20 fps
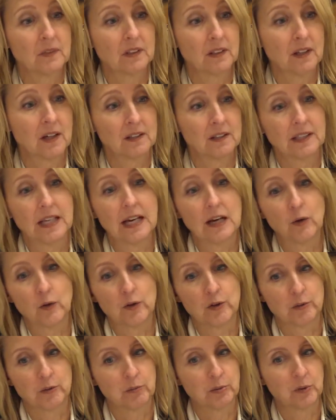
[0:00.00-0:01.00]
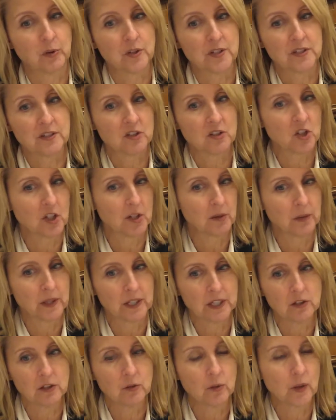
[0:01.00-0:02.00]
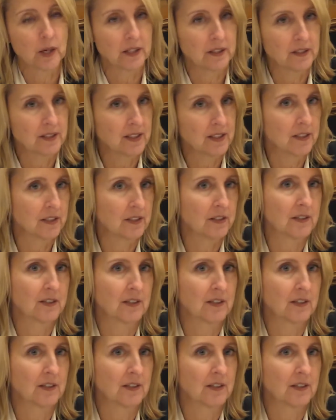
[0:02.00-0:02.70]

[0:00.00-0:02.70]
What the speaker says: allow their employees to generate new ideas